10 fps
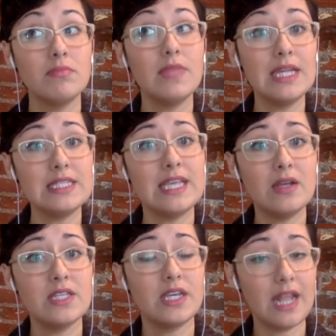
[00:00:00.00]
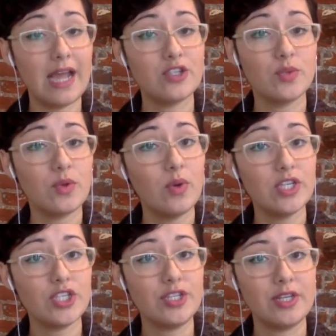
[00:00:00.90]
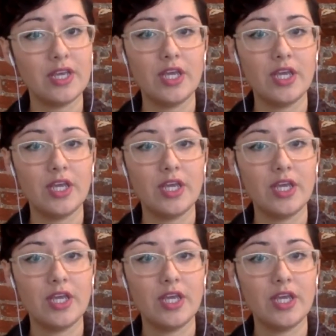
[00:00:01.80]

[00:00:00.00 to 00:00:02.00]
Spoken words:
That sounds like an actual question.